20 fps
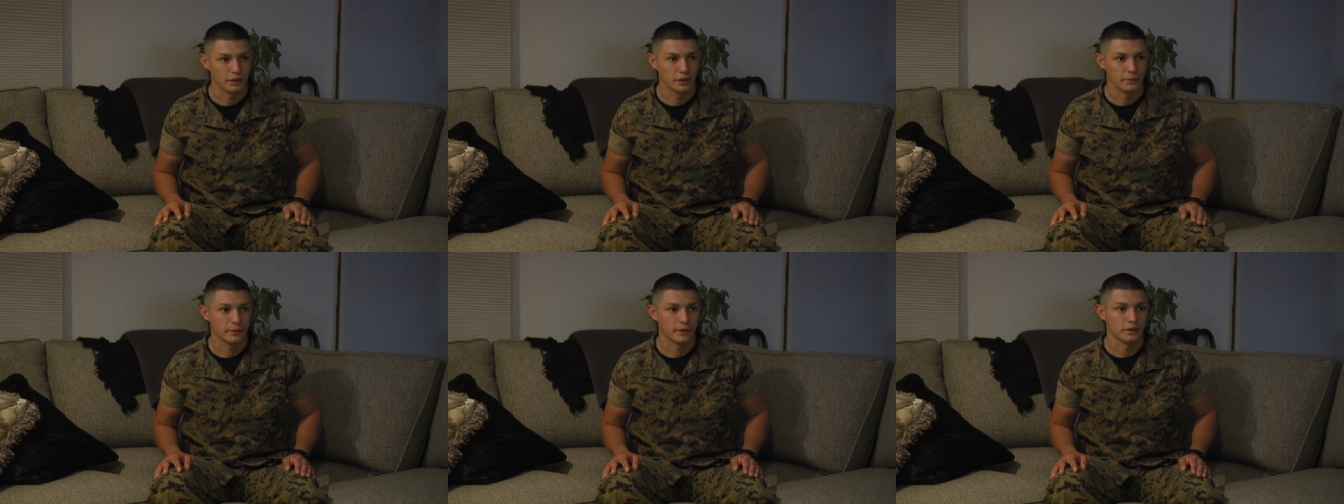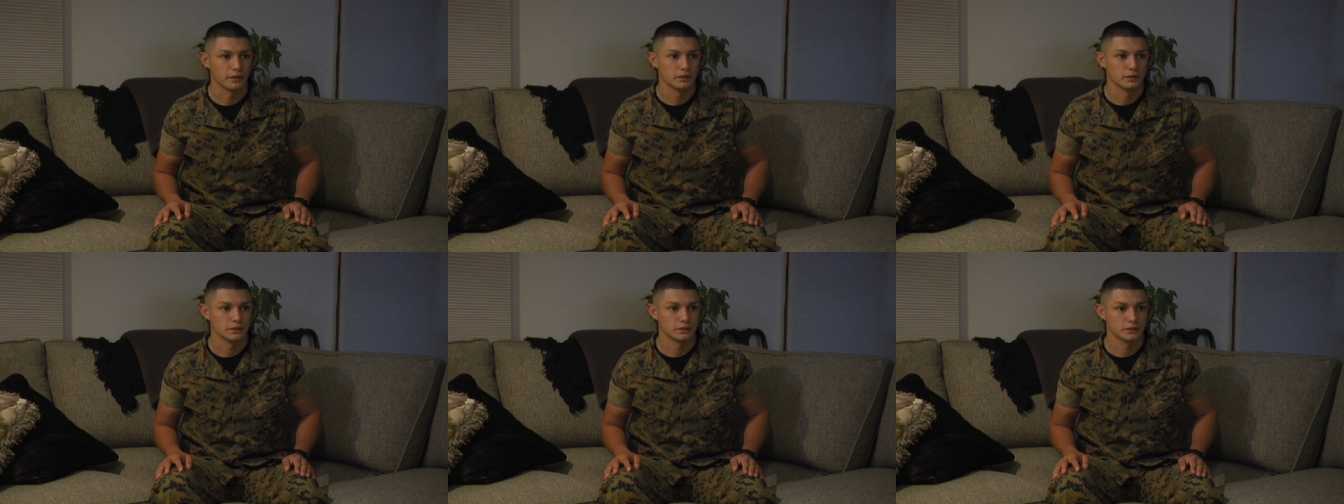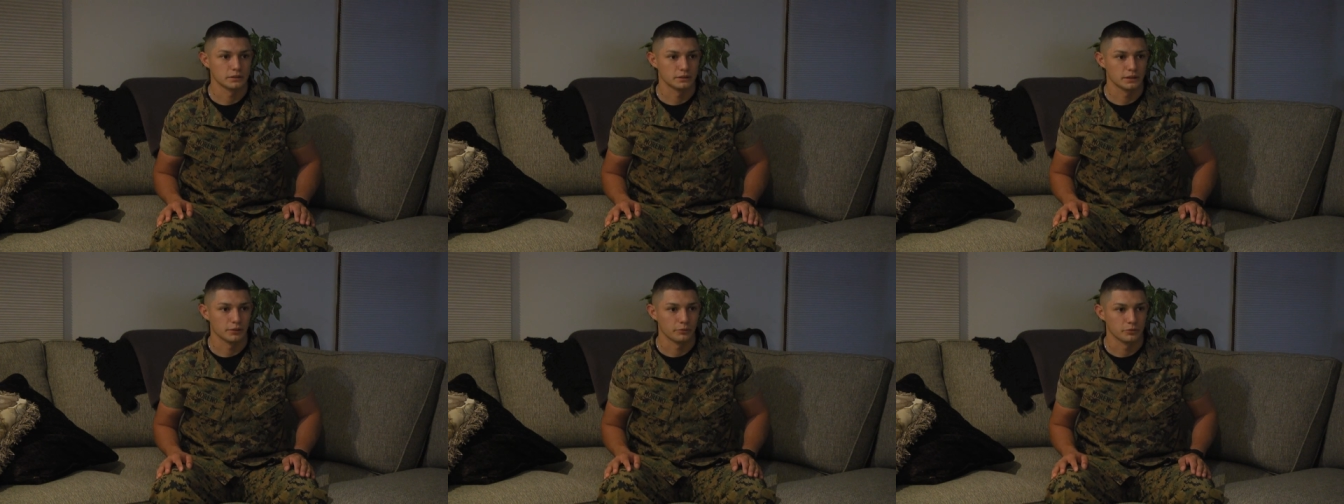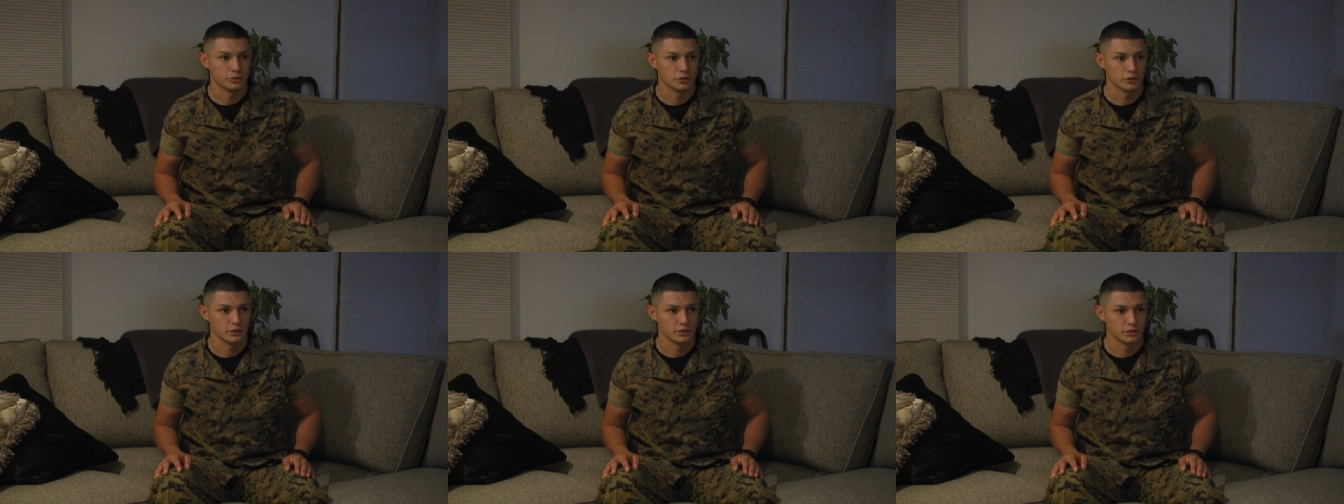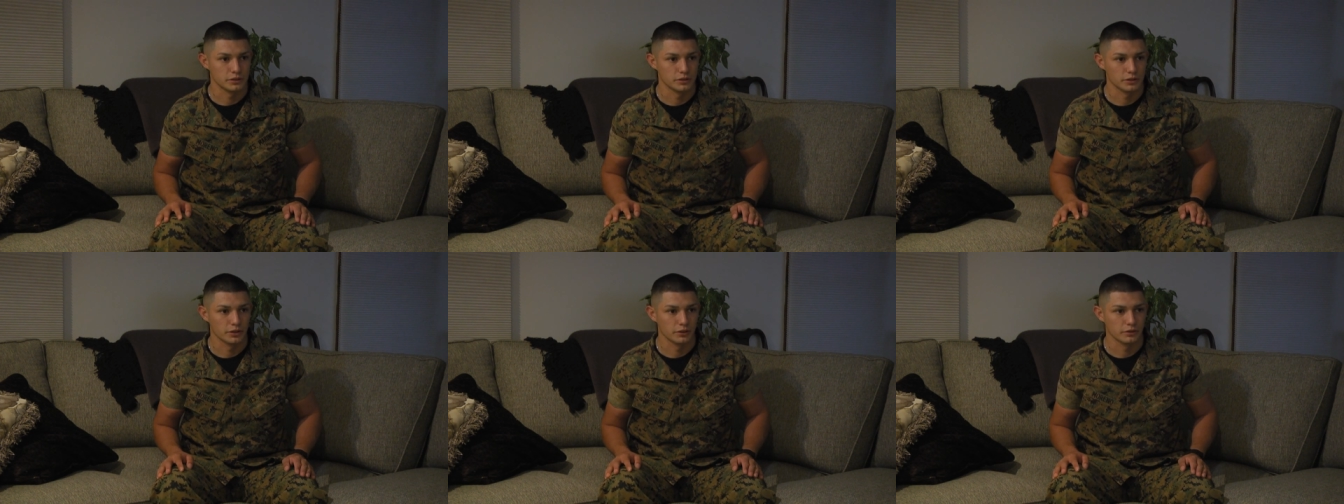thing about us is that we trust
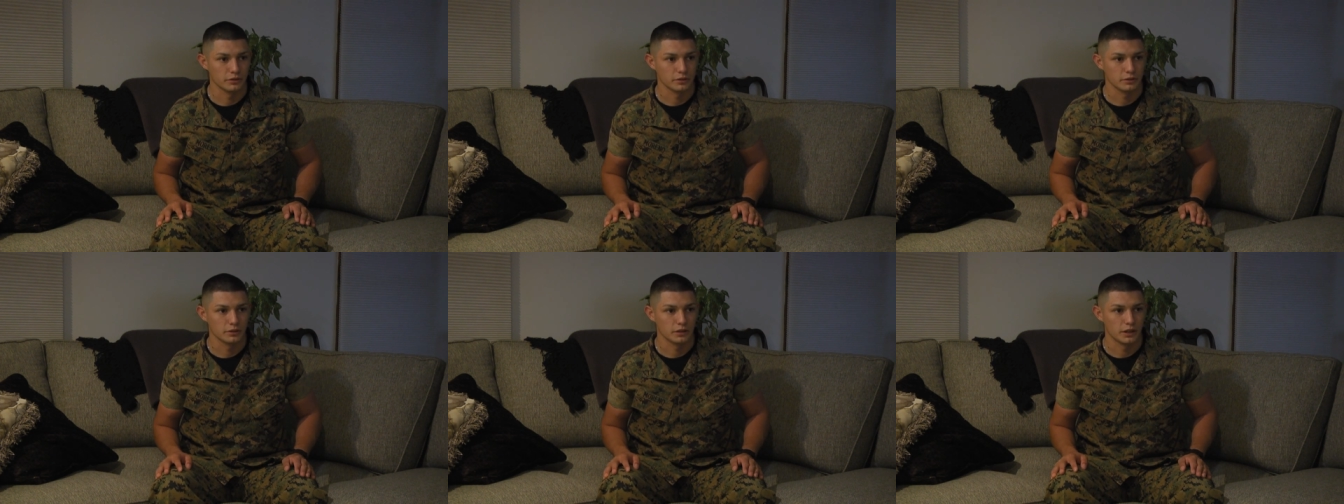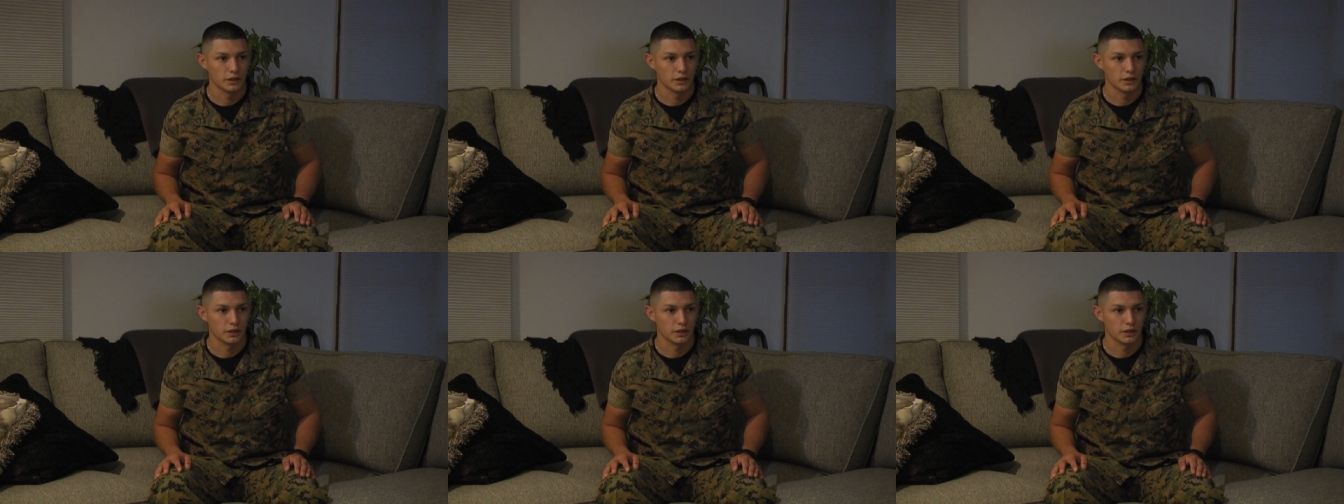each other.